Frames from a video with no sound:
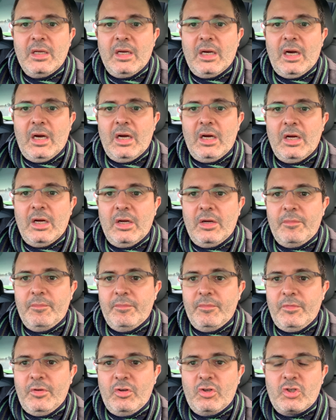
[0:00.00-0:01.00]

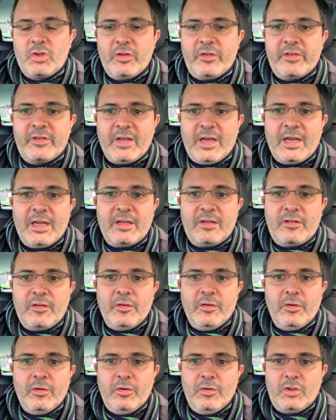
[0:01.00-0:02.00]
You should set it
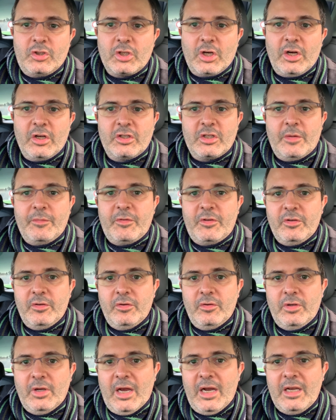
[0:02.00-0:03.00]
to charge up
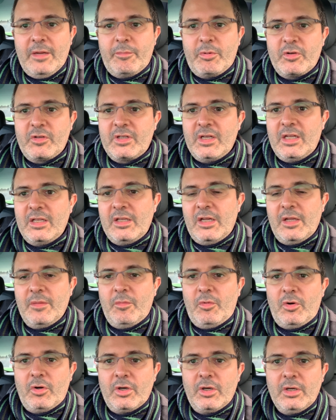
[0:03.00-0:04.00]
to 80%, not
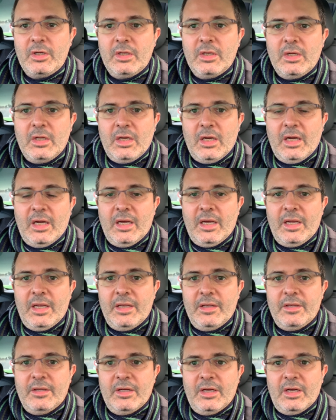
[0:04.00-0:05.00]
more.
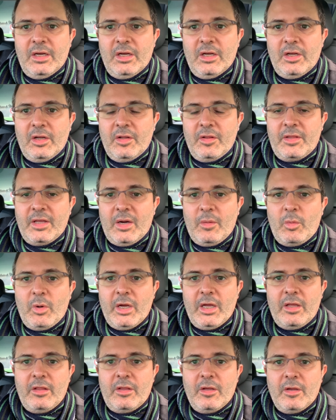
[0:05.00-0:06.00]
And that
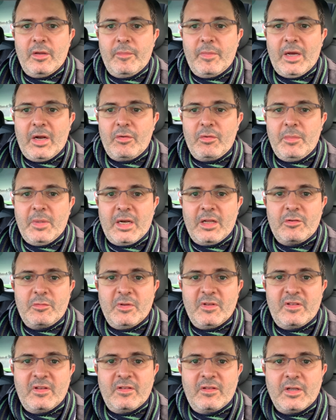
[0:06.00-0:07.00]
way the battery
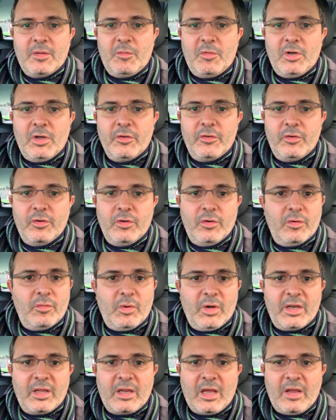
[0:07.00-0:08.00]
management system will do
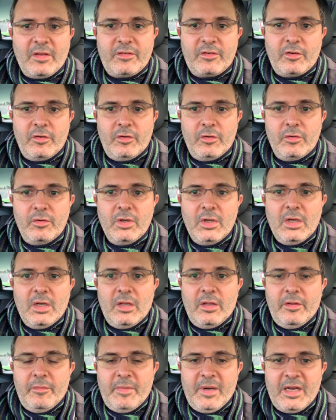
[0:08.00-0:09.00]
what it has to do.
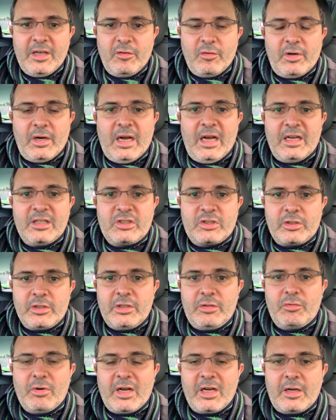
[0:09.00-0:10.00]
The manual
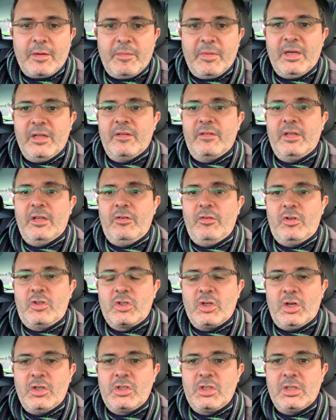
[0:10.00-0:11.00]
actually recommends that you
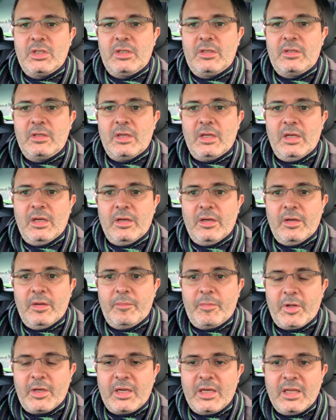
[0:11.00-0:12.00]
charge it,
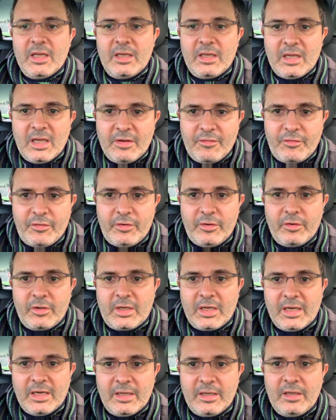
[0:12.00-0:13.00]
plug it in if you
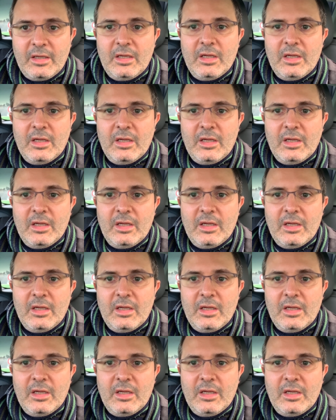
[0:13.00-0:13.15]
can,